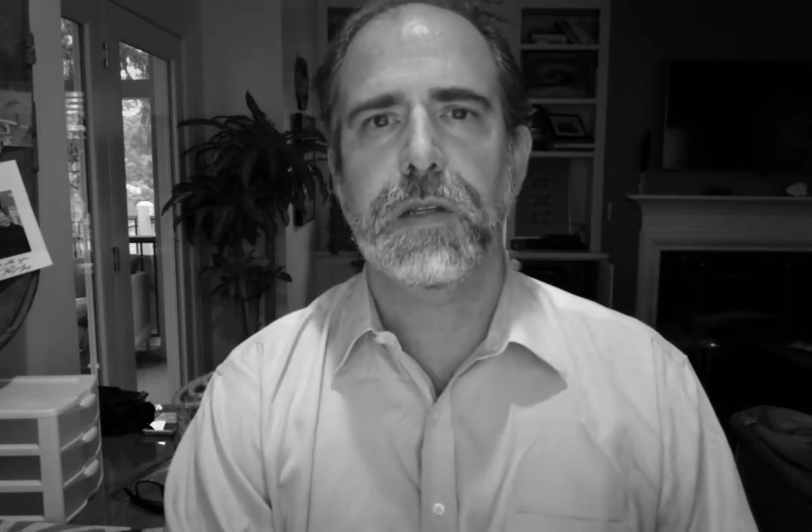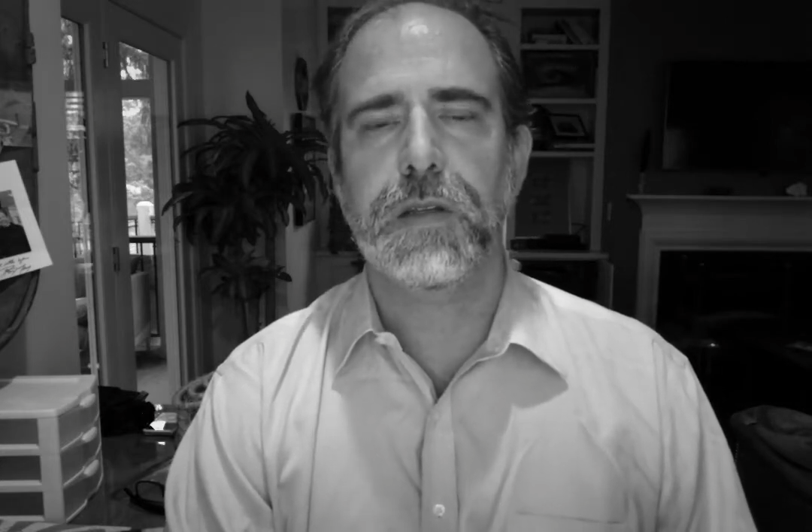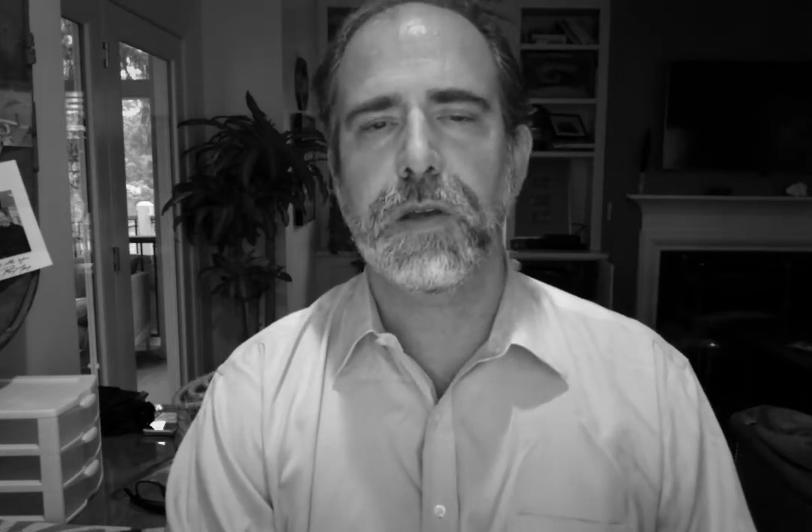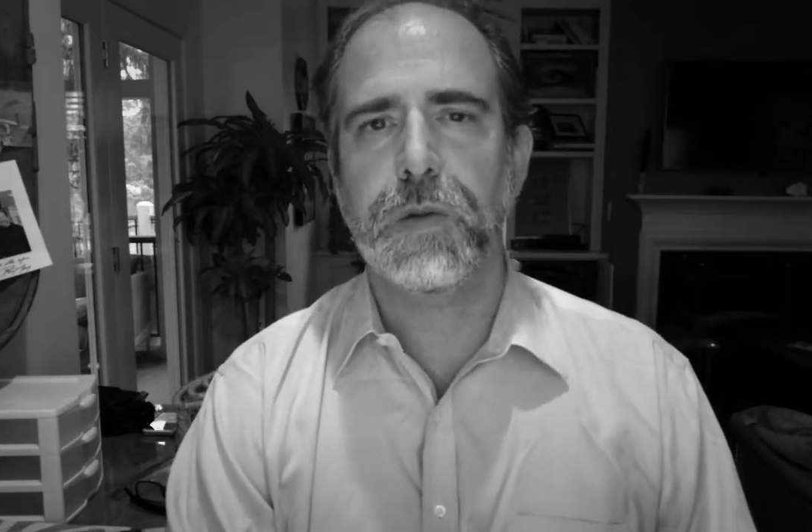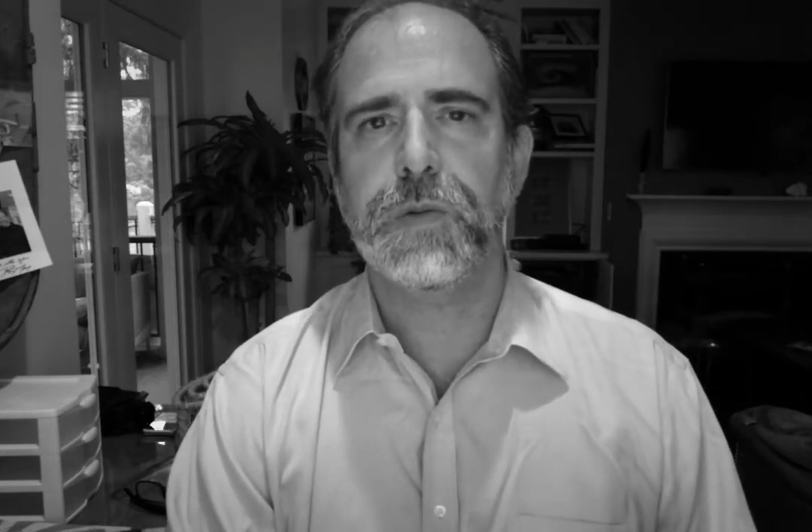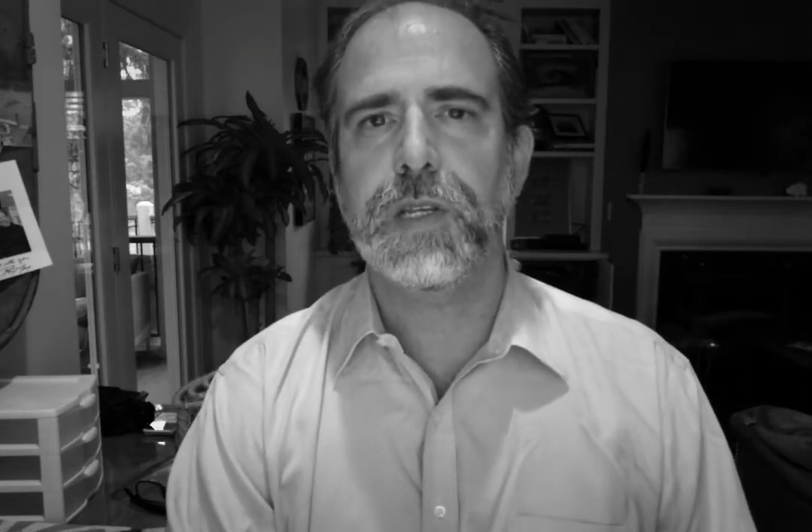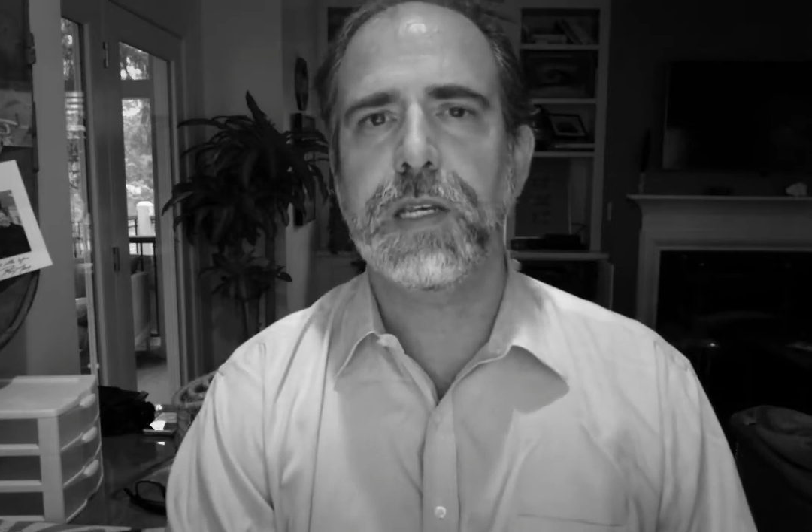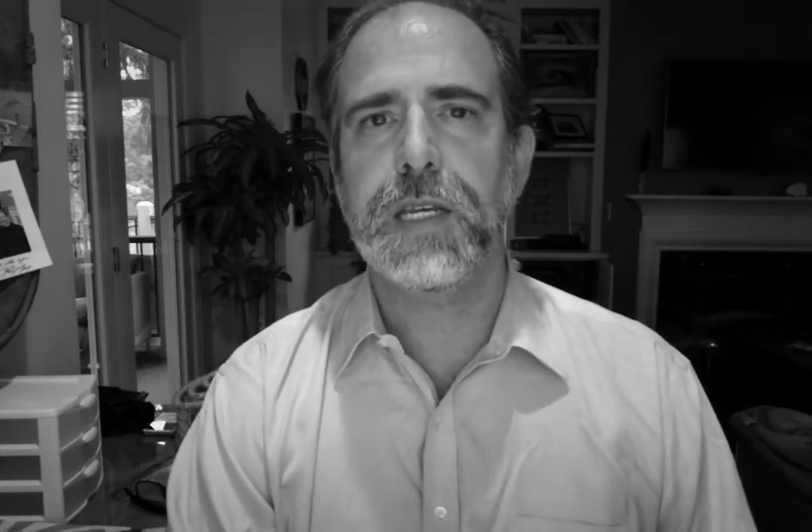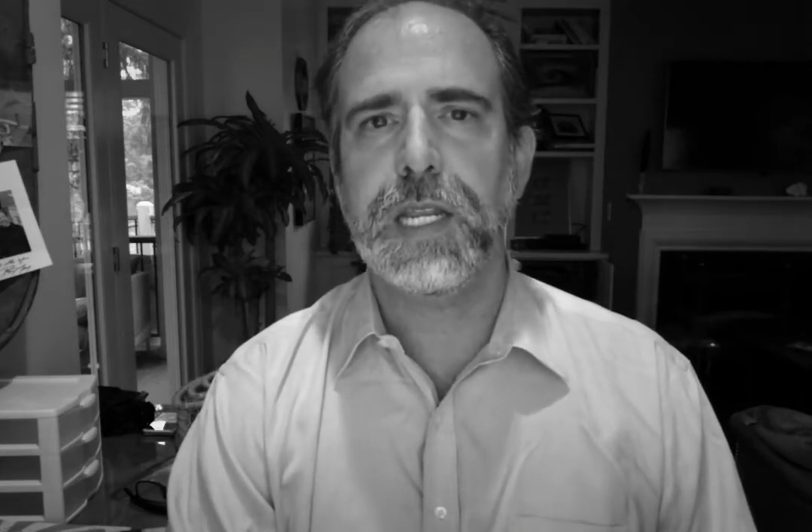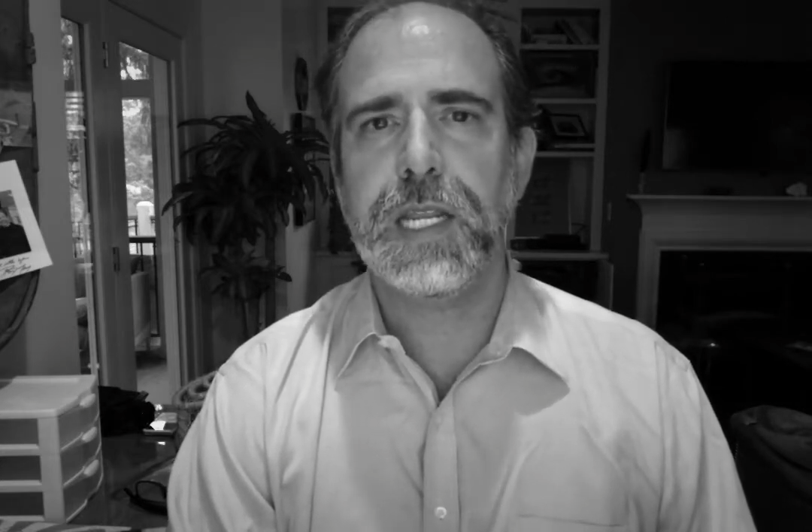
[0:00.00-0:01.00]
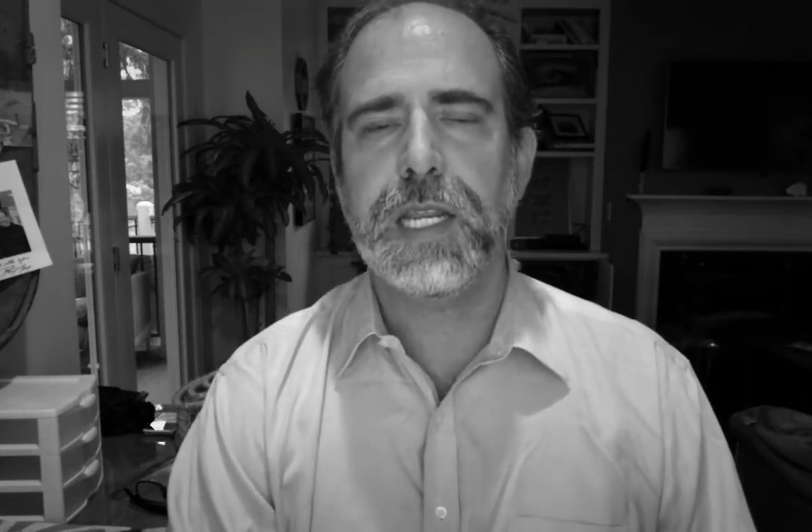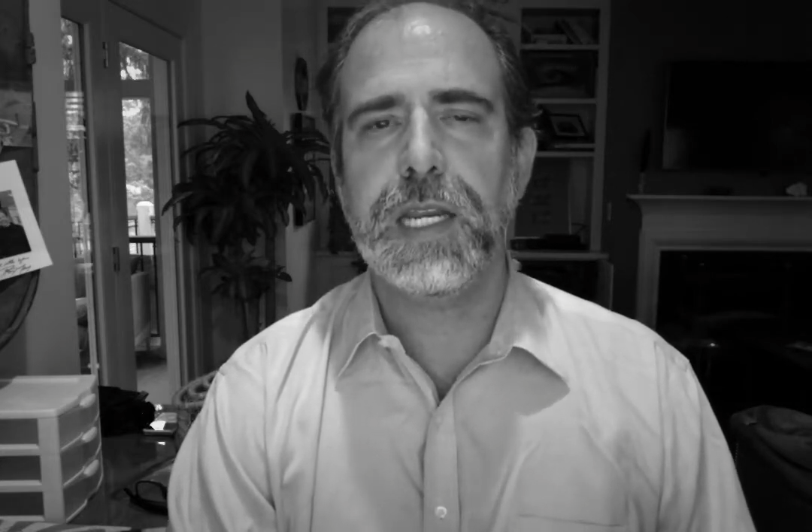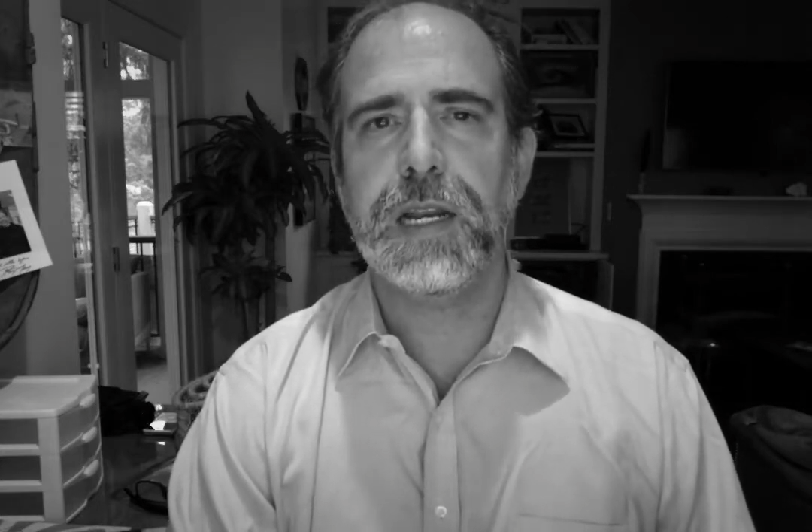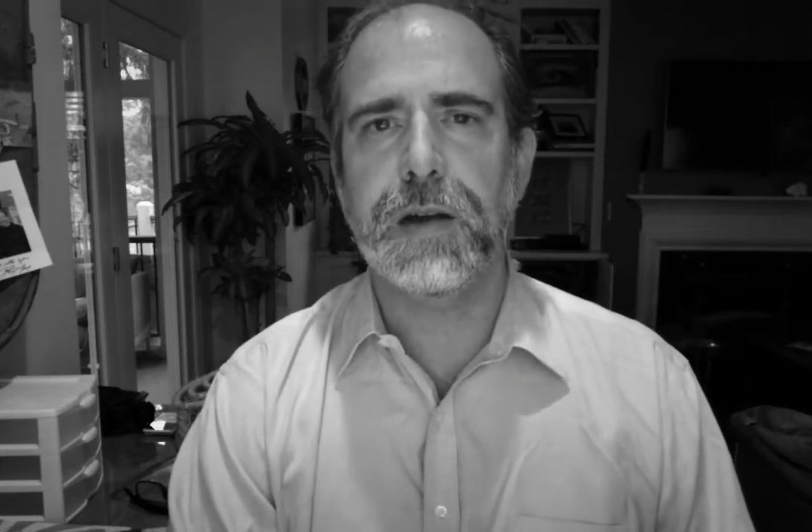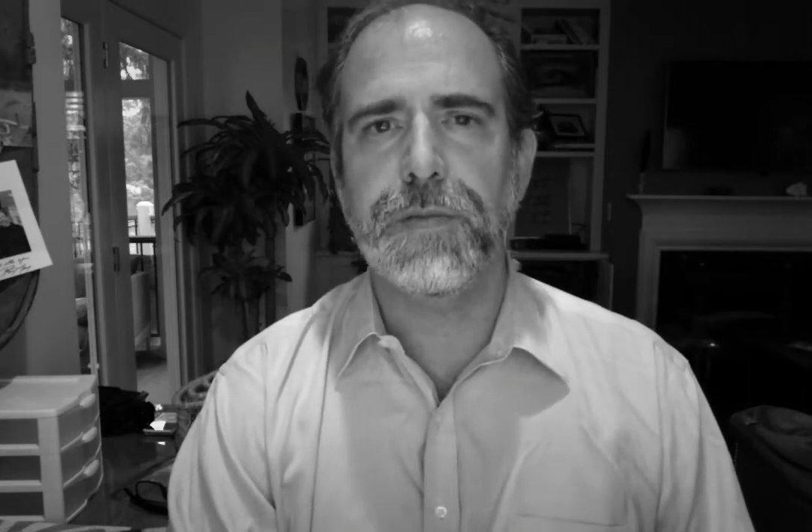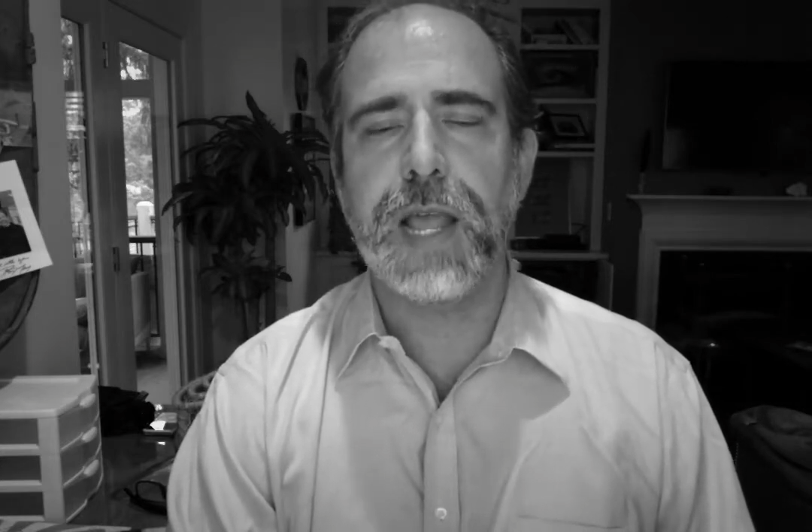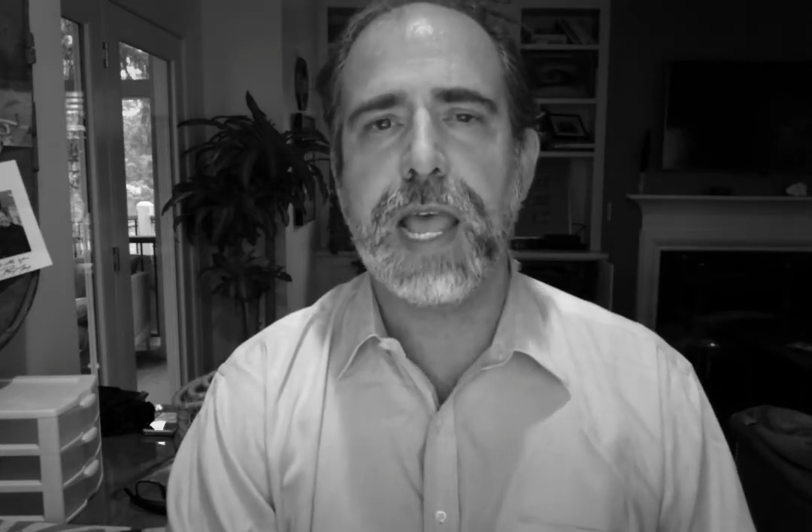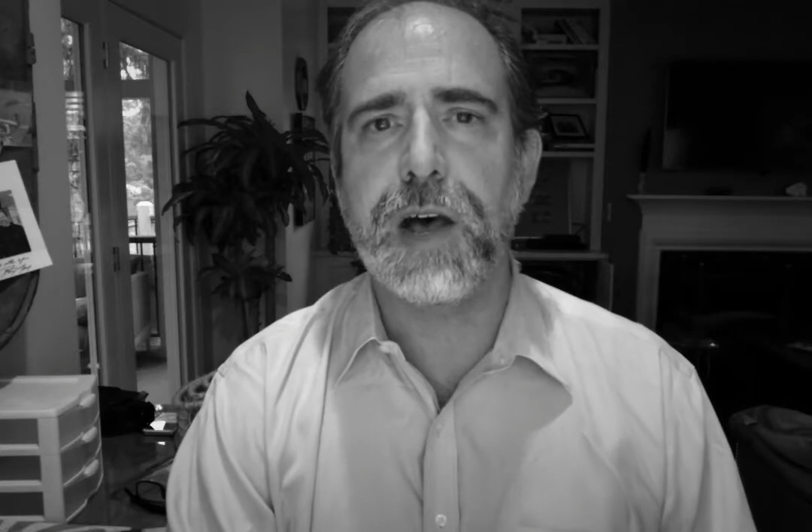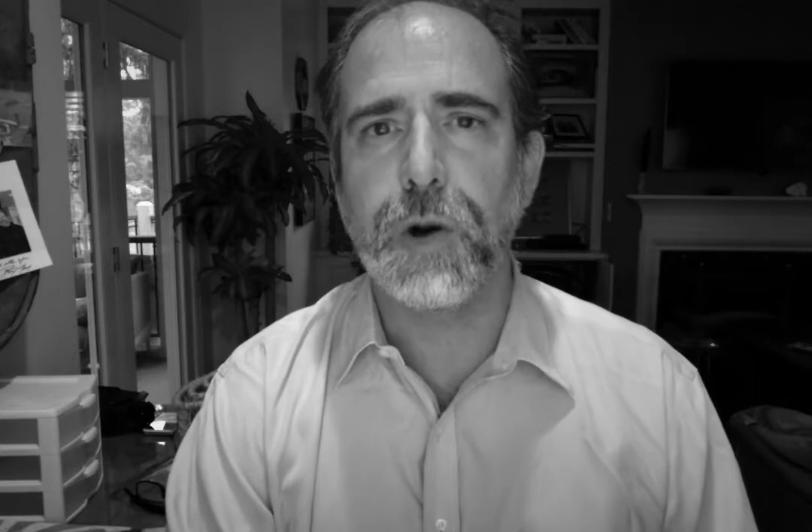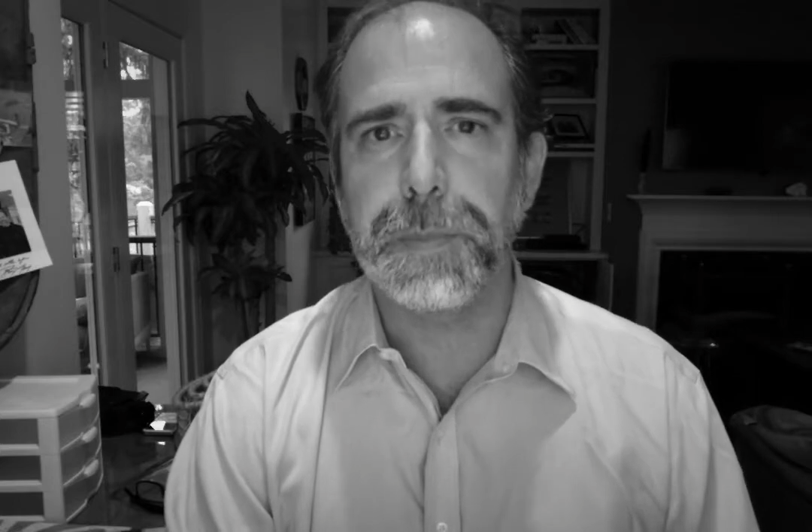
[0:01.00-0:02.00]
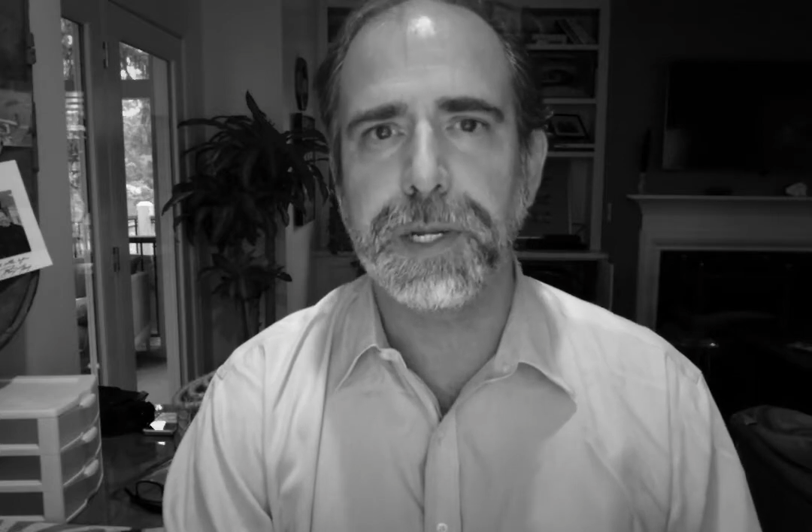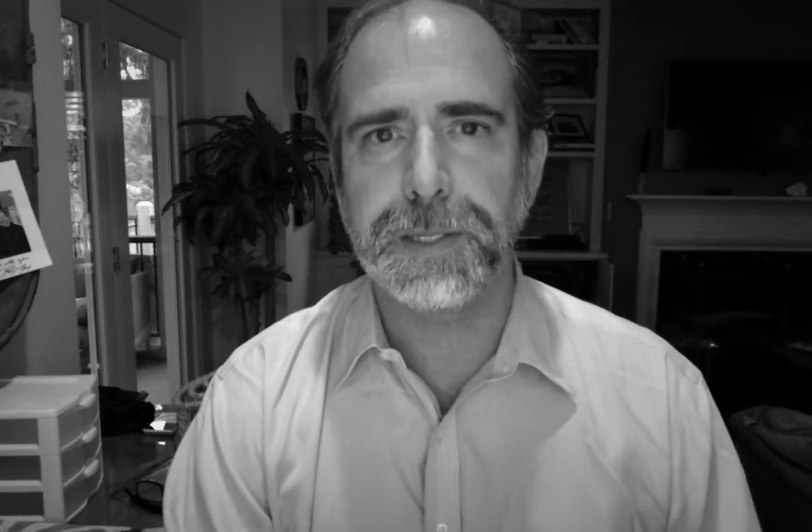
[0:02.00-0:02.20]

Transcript: those in need of help.